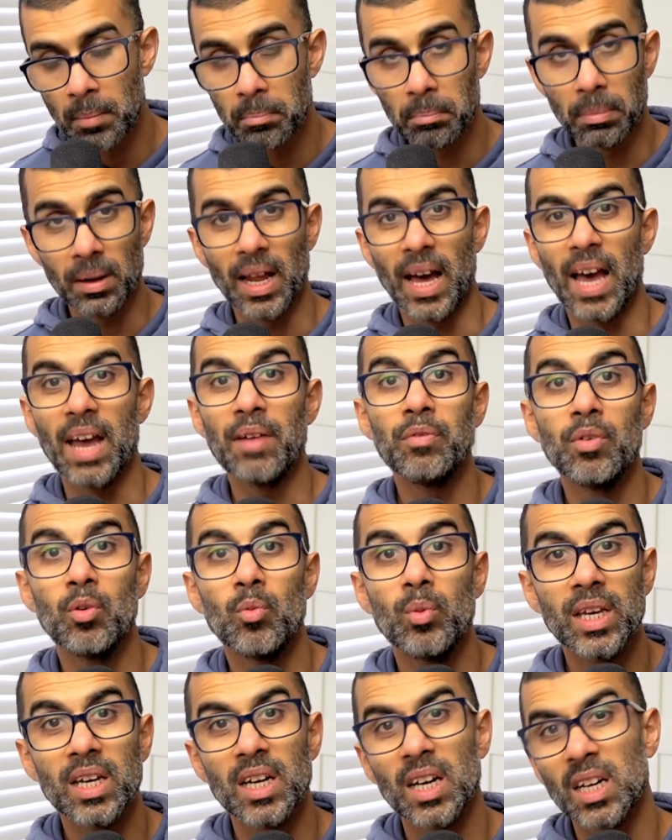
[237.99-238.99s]
but like every
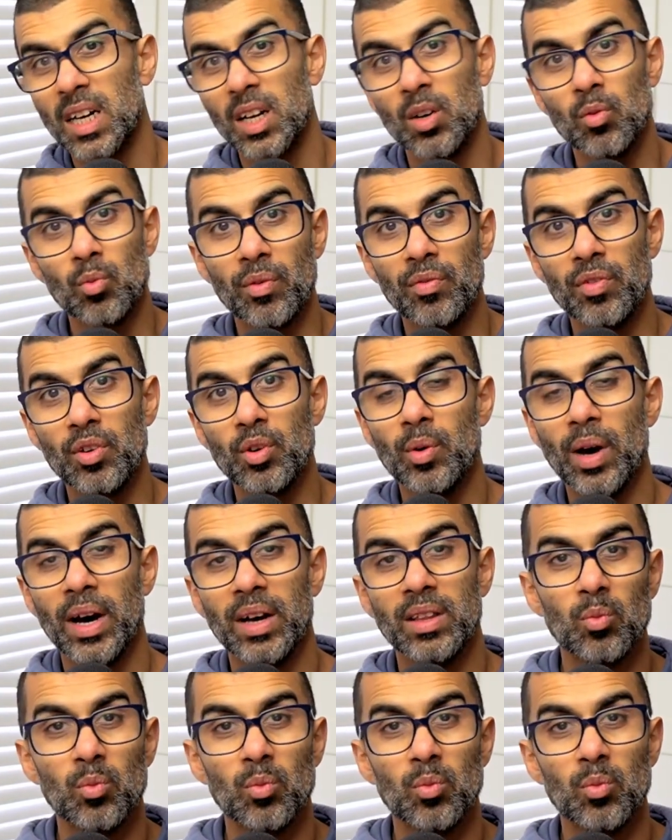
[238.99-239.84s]
week I kind of review how the